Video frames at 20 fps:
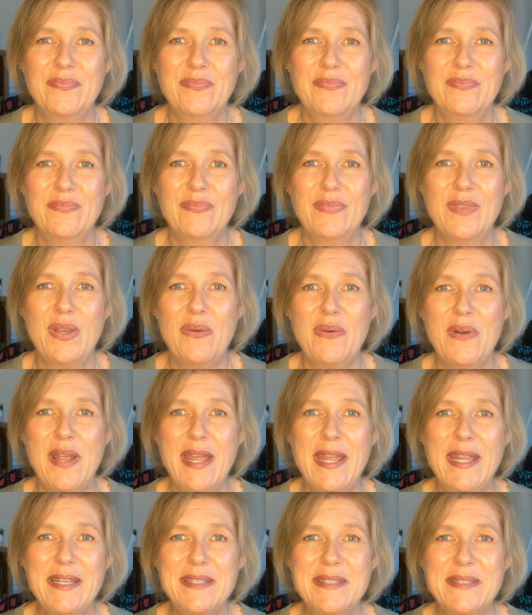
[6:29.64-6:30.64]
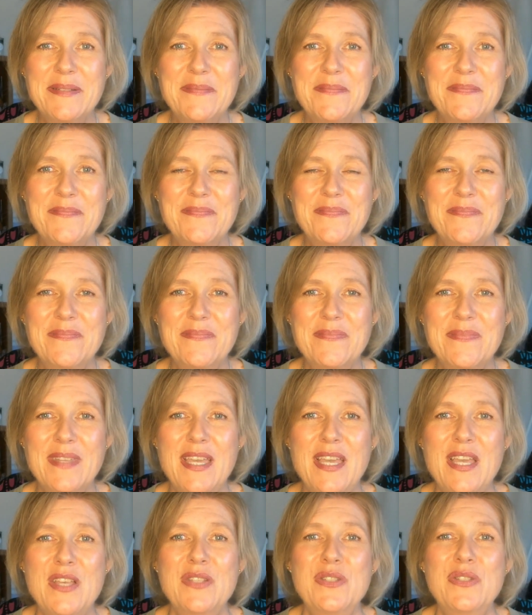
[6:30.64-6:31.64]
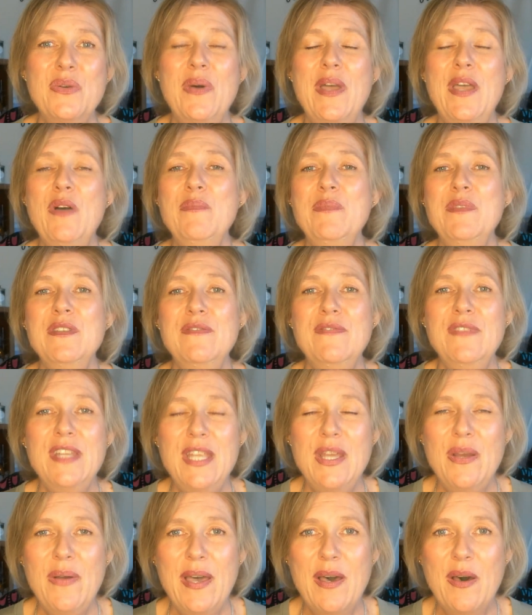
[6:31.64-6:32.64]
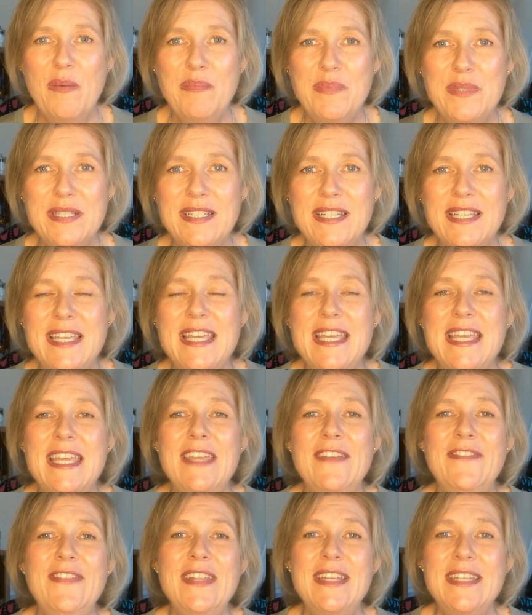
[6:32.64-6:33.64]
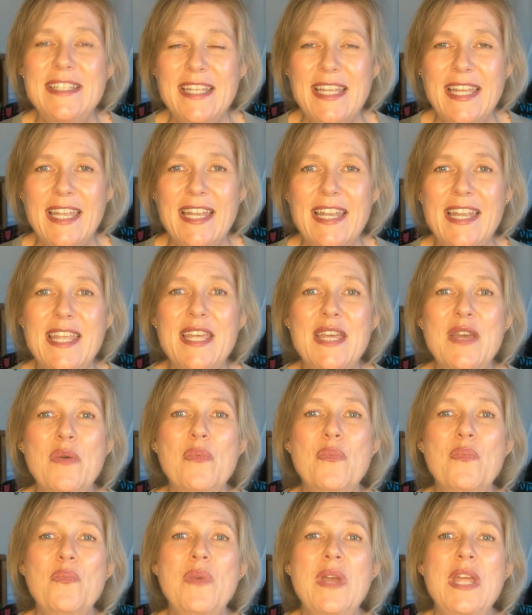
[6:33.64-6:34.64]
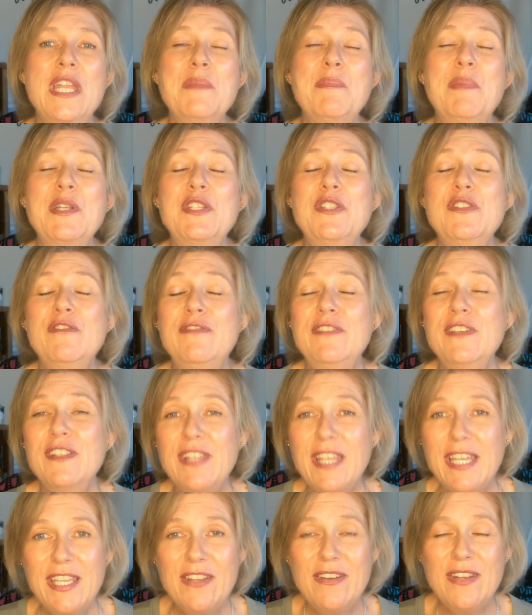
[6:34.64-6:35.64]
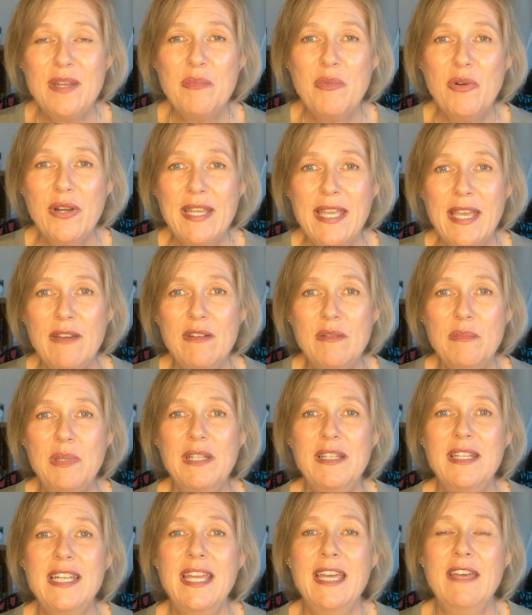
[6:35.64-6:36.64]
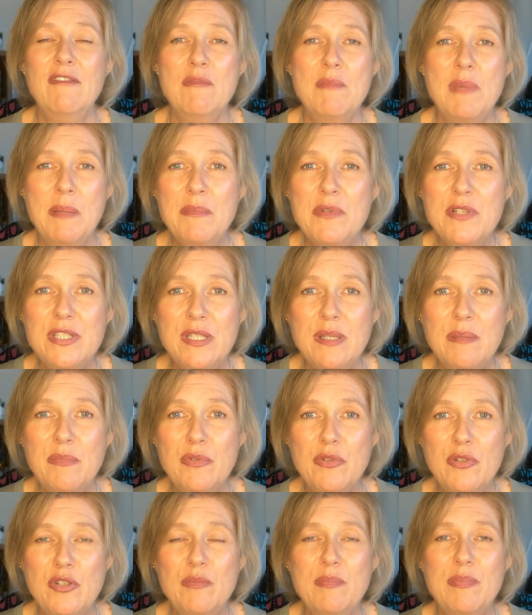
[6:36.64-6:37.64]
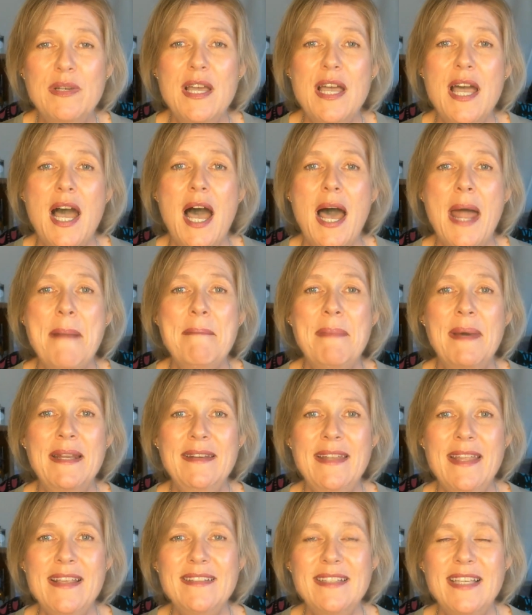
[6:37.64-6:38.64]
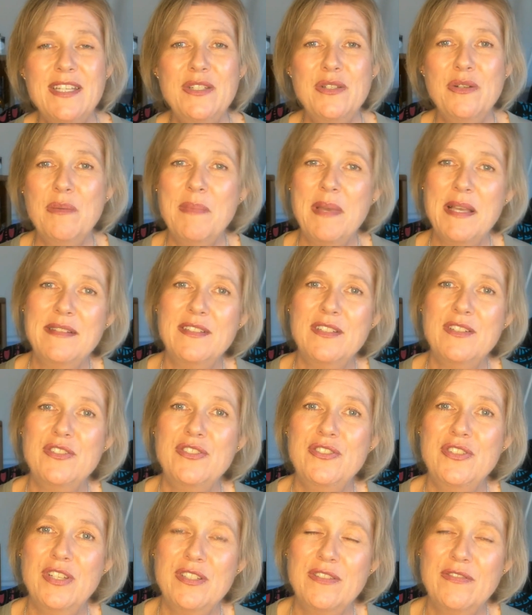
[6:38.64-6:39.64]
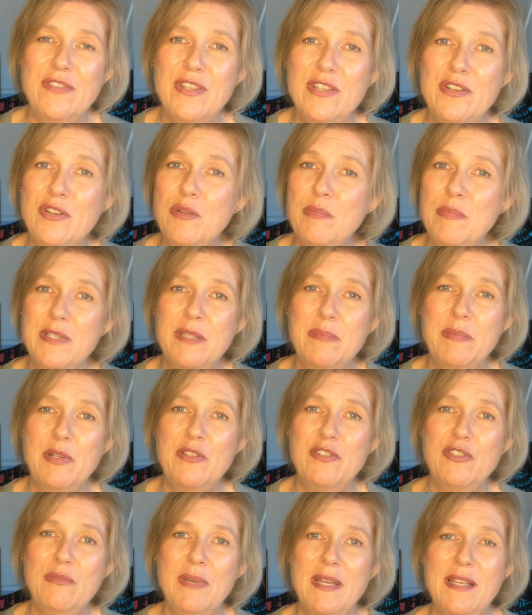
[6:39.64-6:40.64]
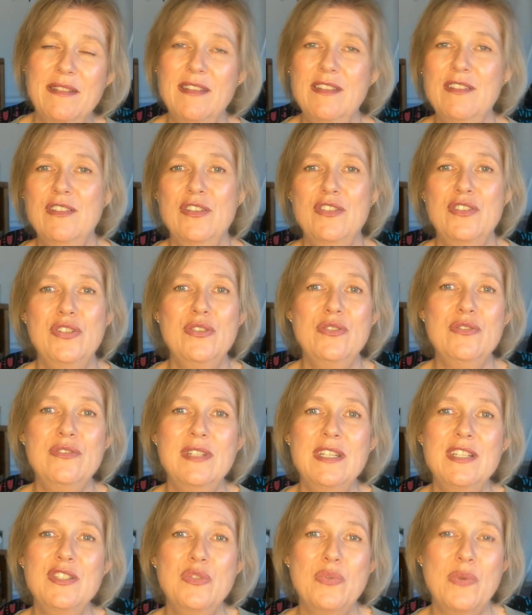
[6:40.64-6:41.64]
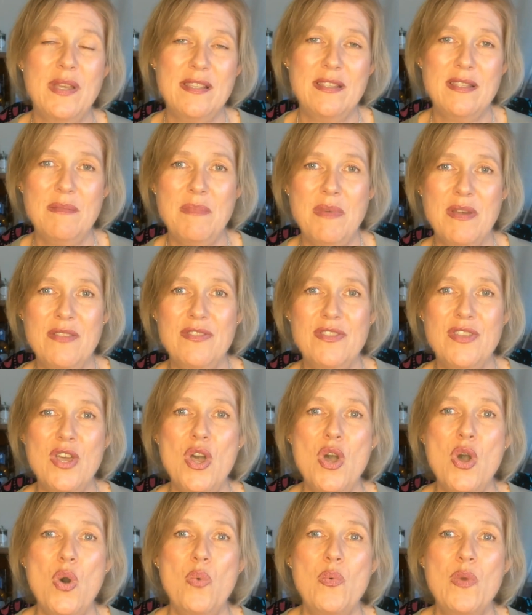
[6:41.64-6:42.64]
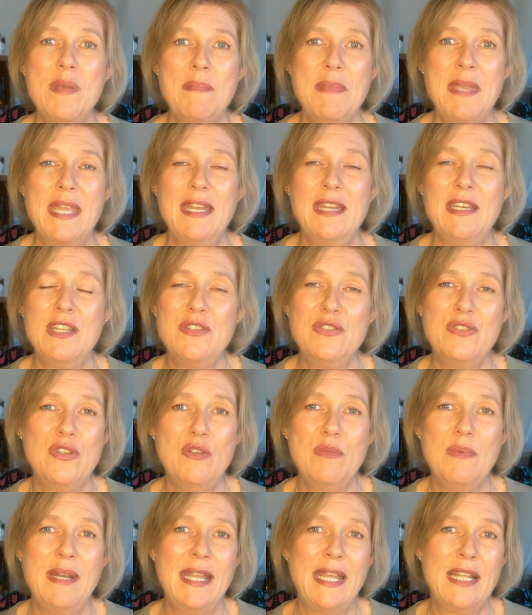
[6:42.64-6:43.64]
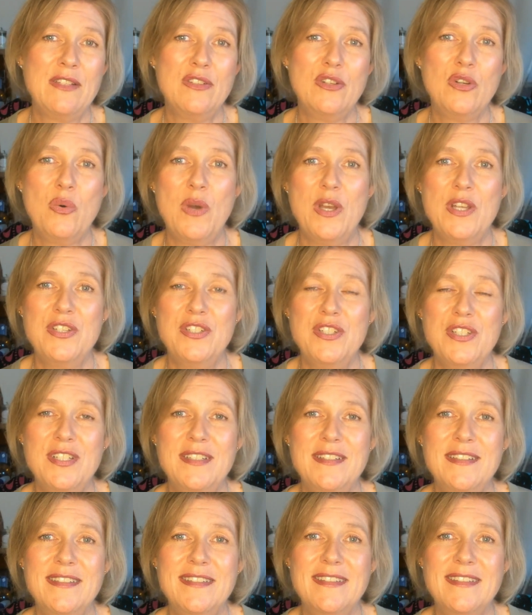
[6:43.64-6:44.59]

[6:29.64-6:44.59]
All right? So I hope this video helped. If it did, but you feel like you need more accountability, I have a membership group. On Mondays, I do a message just for the group, a spiritual message. On Tuesdays, twice a month, we meet in a Zoom and I answer questions